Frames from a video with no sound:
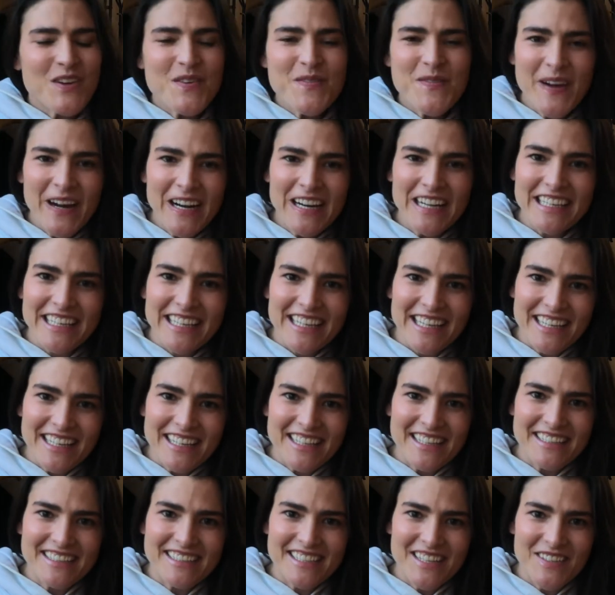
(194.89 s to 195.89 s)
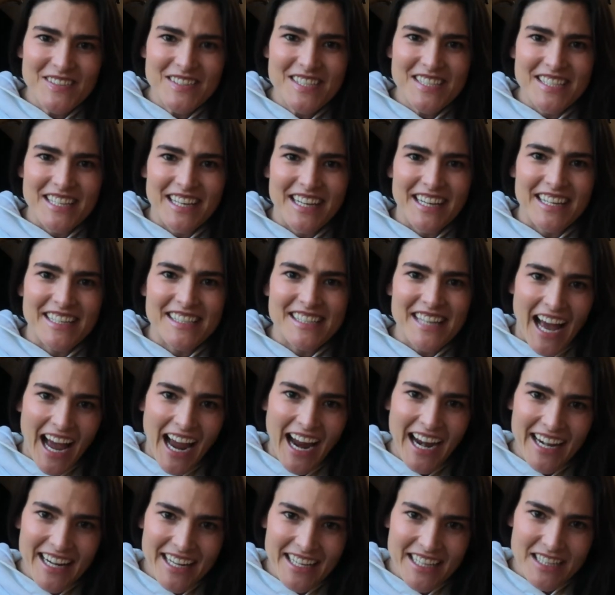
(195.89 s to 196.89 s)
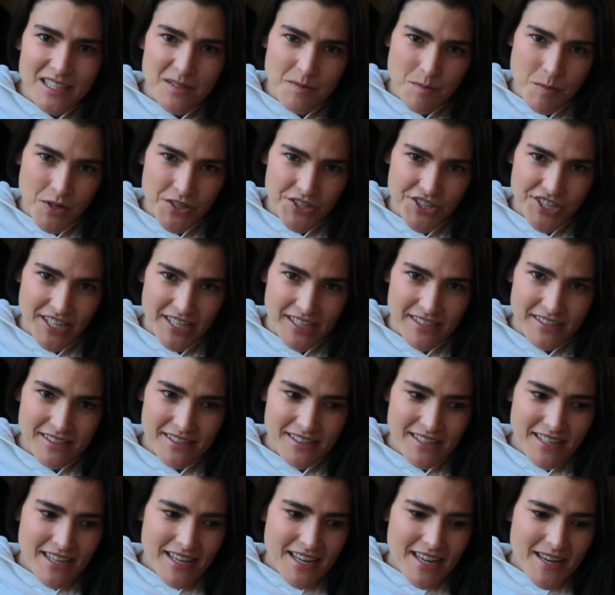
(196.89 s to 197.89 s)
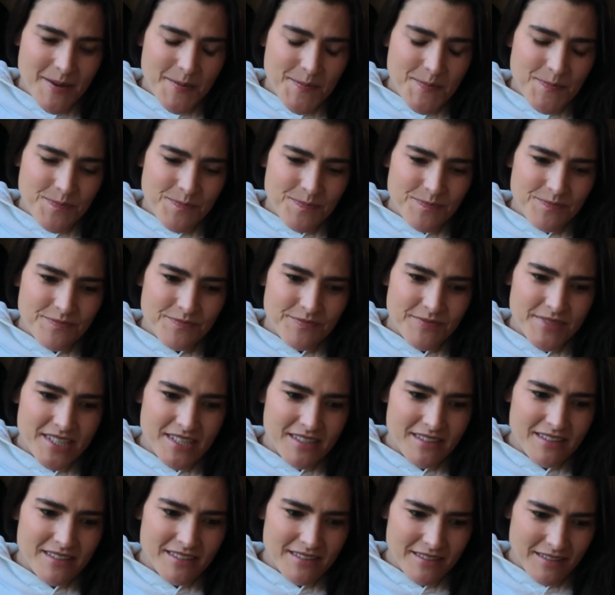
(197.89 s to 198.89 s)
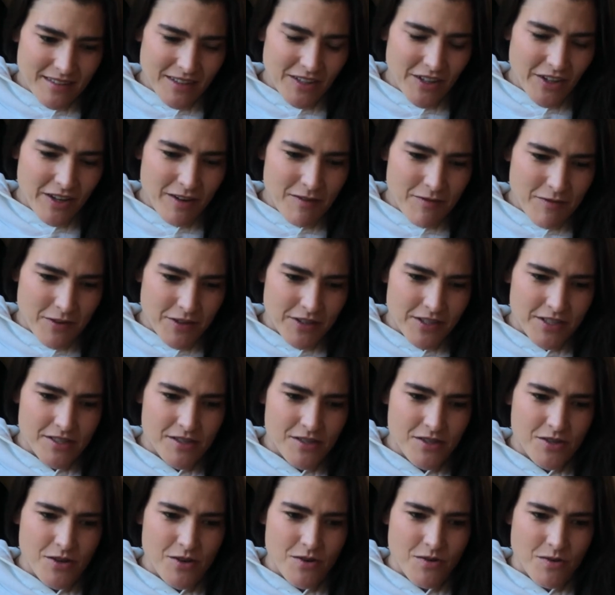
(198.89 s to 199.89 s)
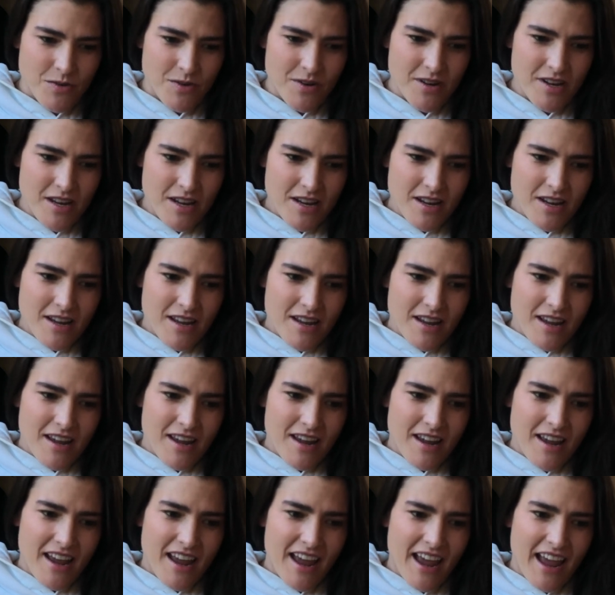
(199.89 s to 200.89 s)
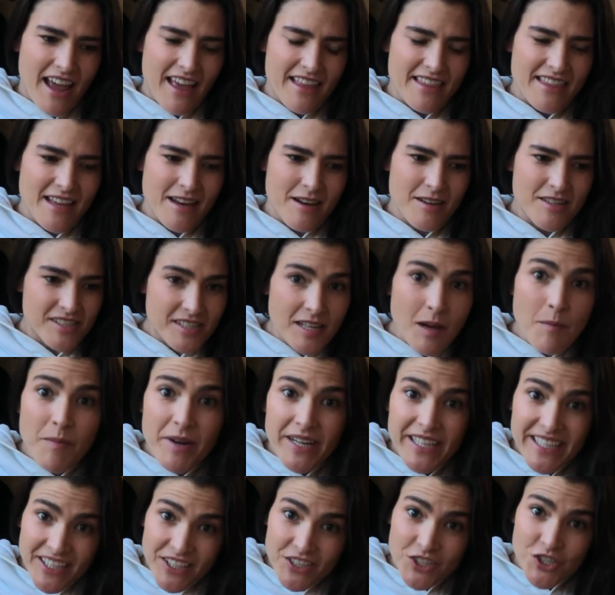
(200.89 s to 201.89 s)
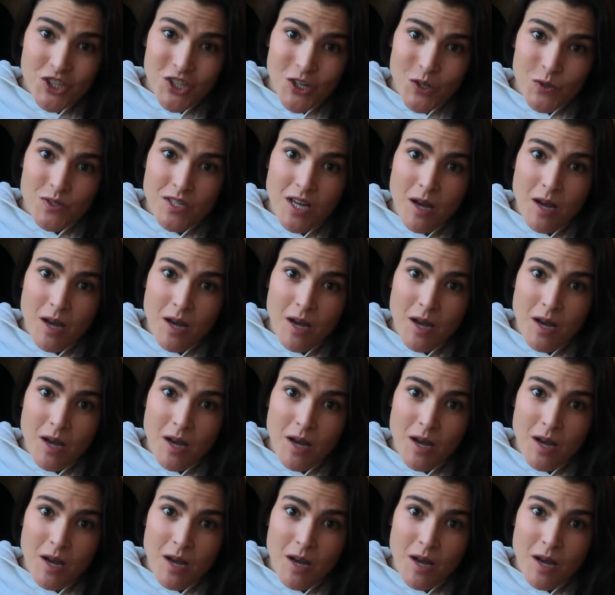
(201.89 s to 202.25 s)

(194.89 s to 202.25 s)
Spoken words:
apparently he tells us that he's hiding in the bushes looking for this dude. And then somebody else shows